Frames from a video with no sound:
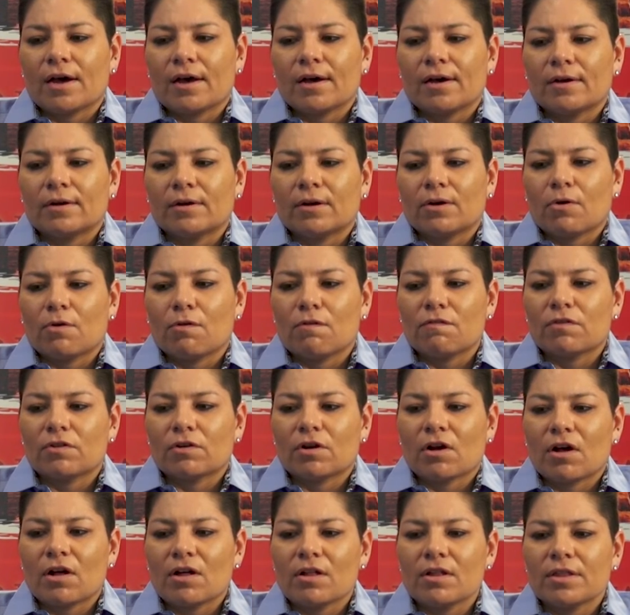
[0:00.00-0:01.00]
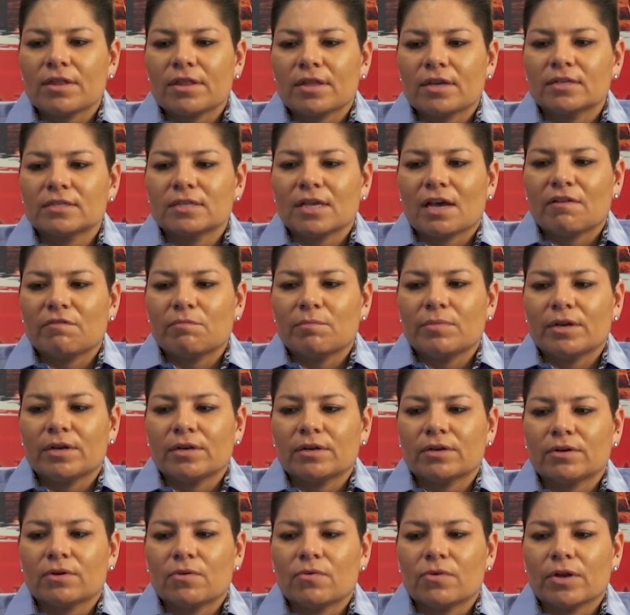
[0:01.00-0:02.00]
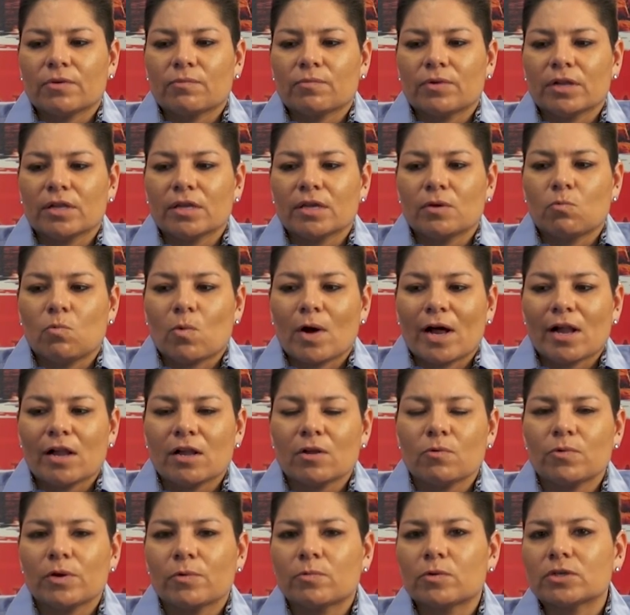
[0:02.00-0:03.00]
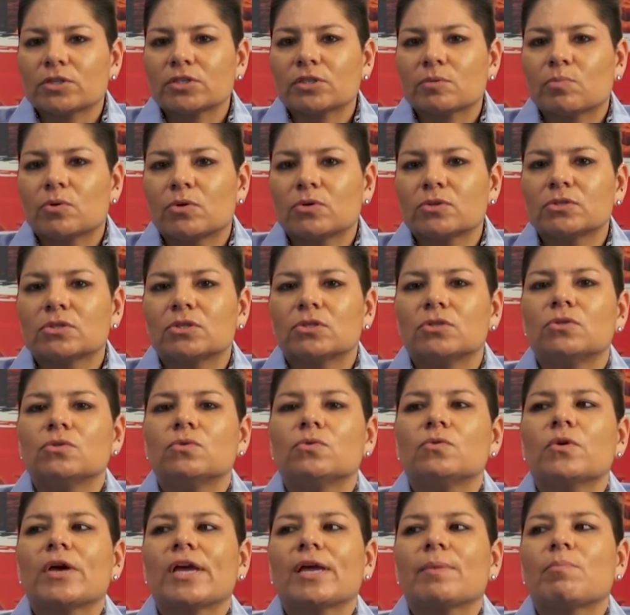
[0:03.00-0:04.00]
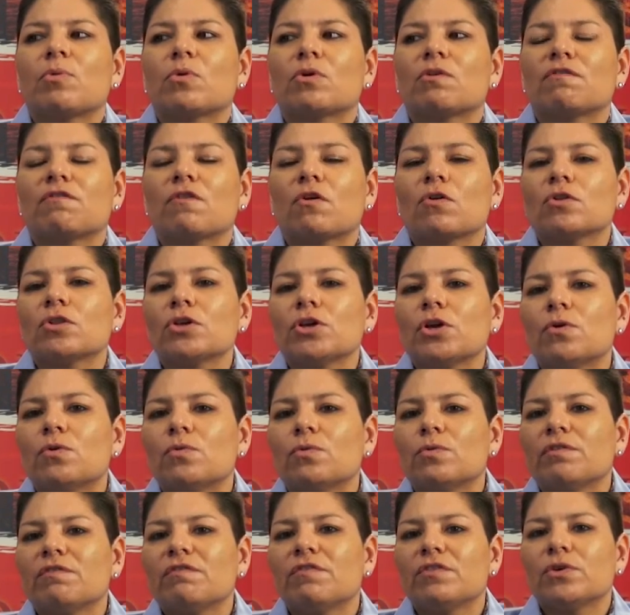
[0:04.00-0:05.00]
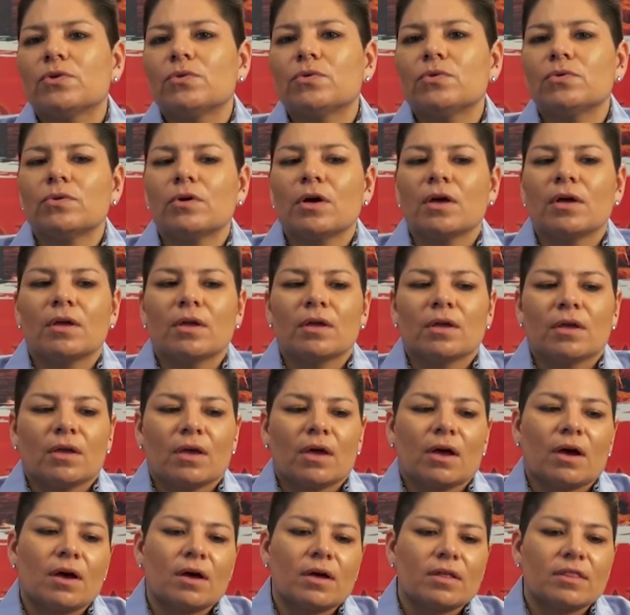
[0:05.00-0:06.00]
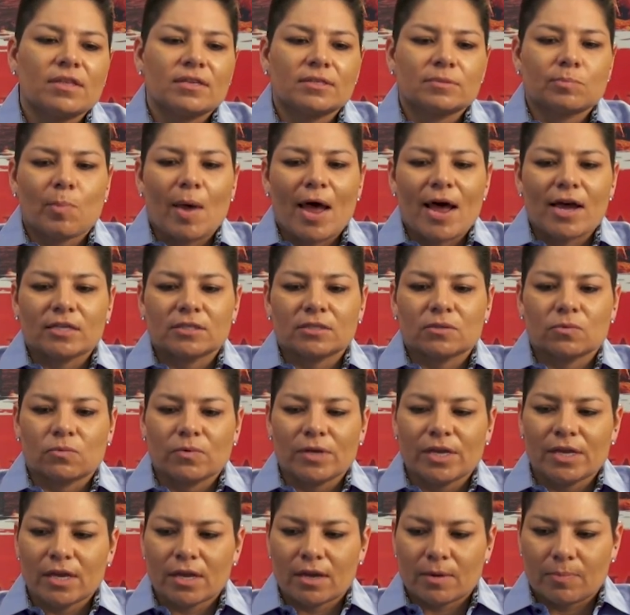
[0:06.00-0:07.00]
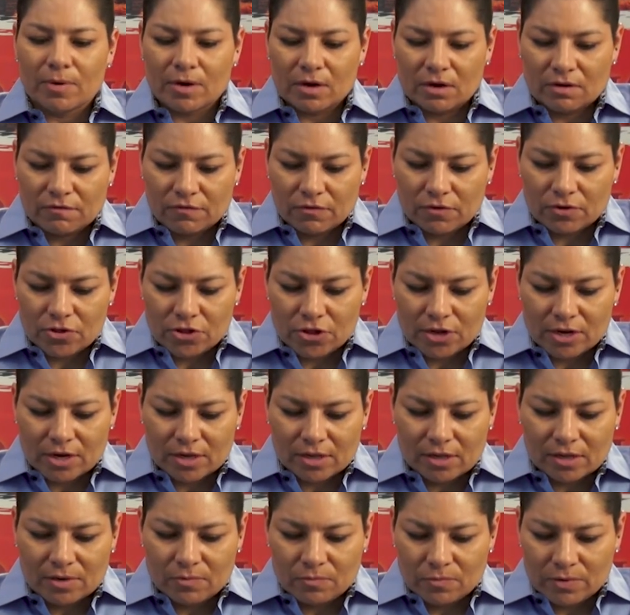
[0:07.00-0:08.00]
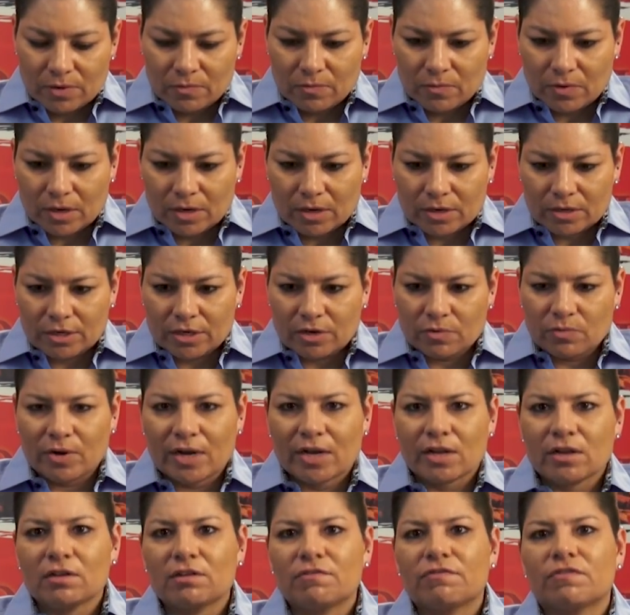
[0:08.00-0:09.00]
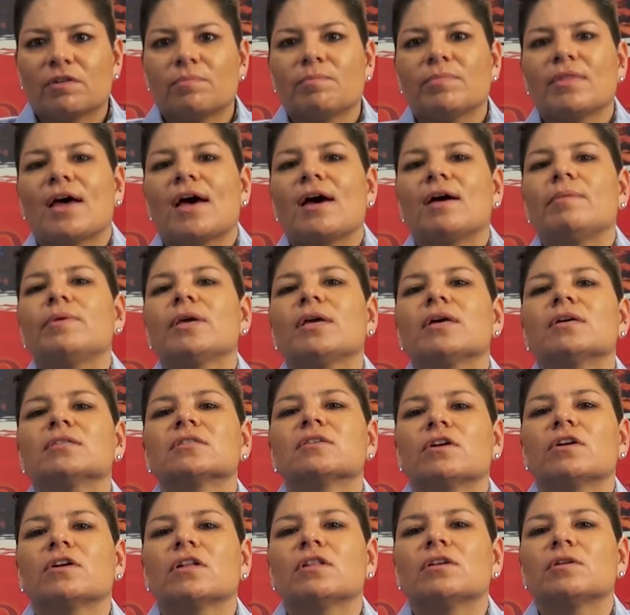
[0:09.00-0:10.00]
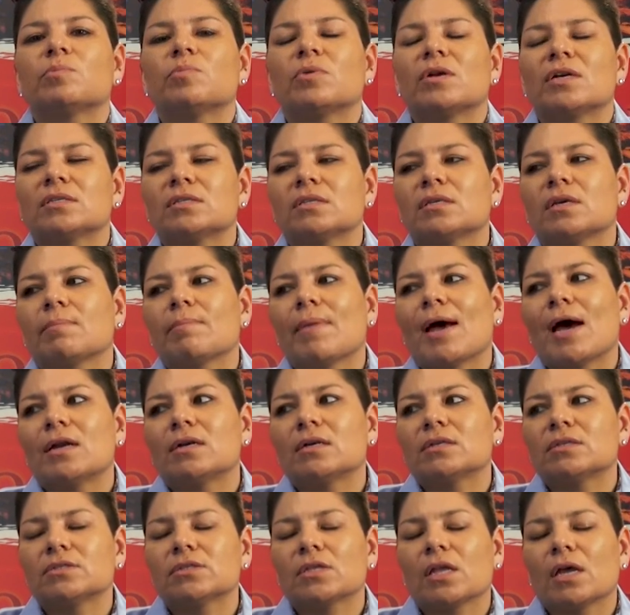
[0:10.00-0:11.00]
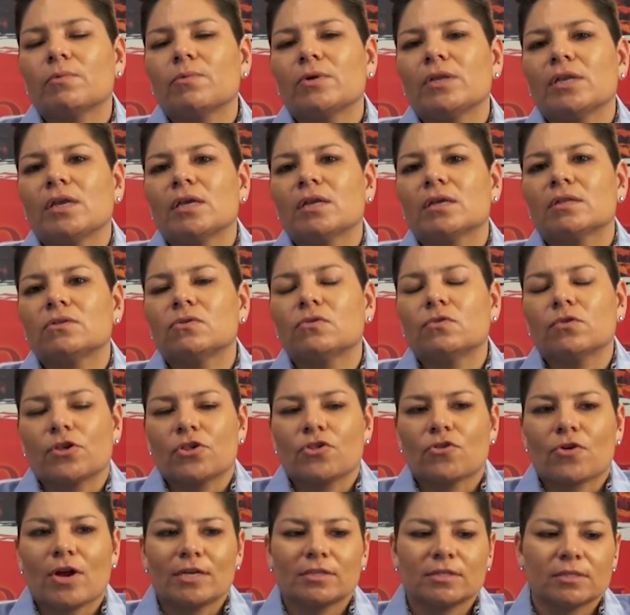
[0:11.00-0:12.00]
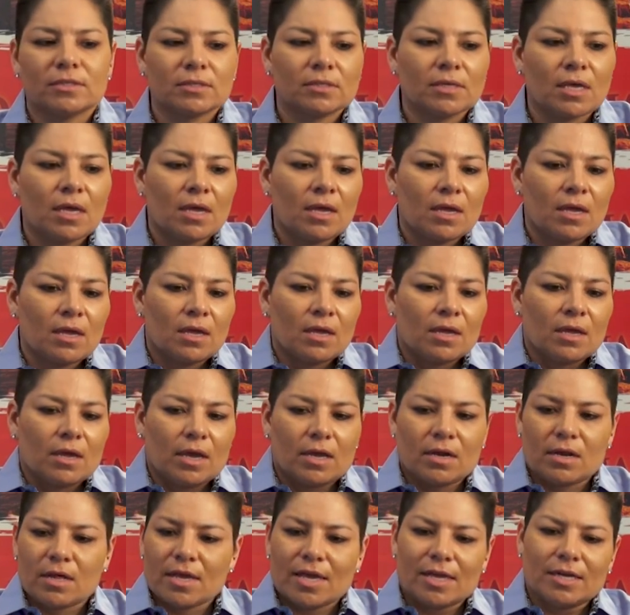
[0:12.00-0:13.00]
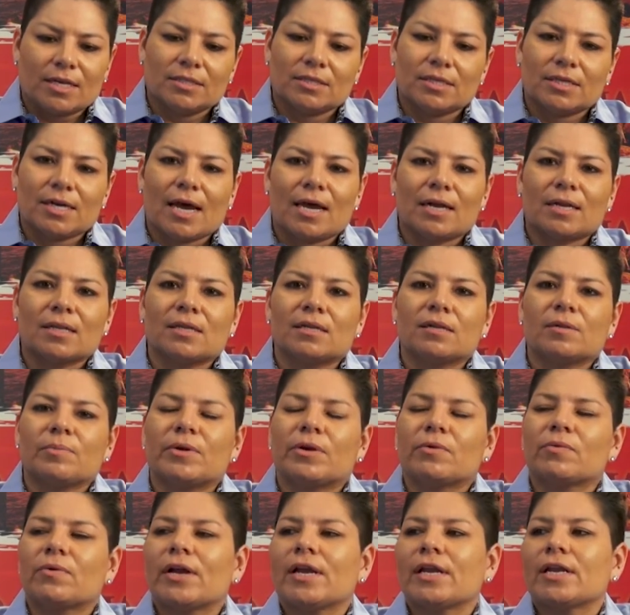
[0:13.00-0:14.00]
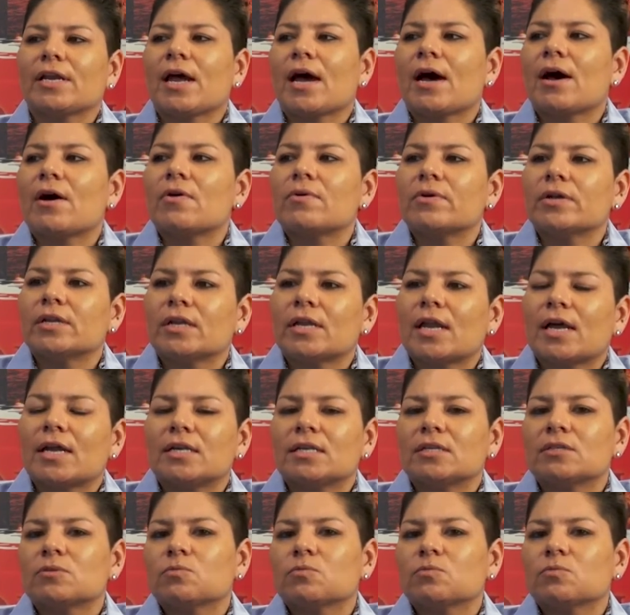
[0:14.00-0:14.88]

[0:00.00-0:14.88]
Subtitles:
overall things have been going really well. We were supposed to do a portfolio review this past week, but unfortunately we were derailed from that because of other pressing matters that we needed to address. And I'll get into that a little bit right now, and that